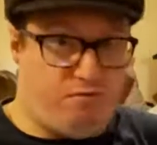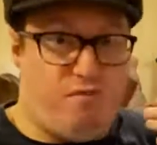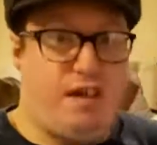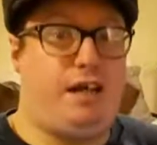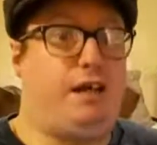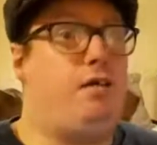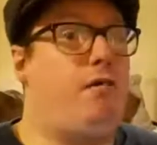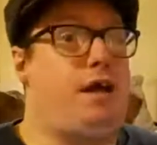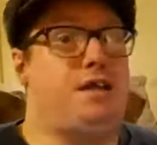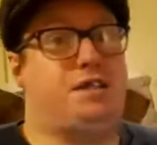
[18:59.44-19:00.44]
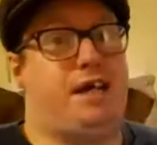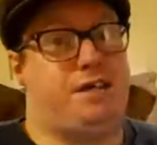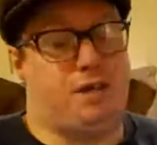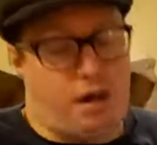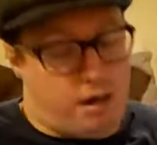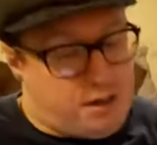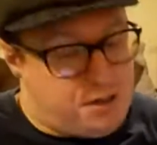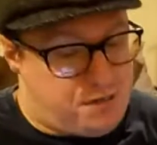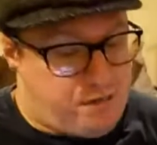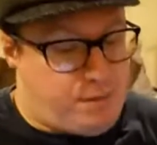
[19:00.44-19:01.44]
really don't like to say it on a
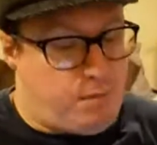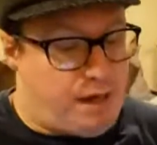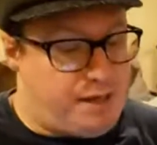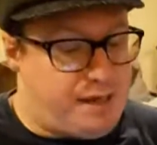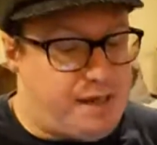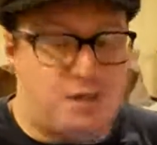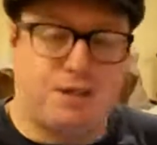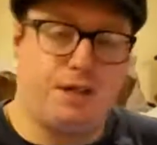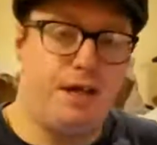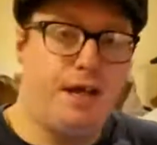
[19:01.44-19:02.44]
stream like this,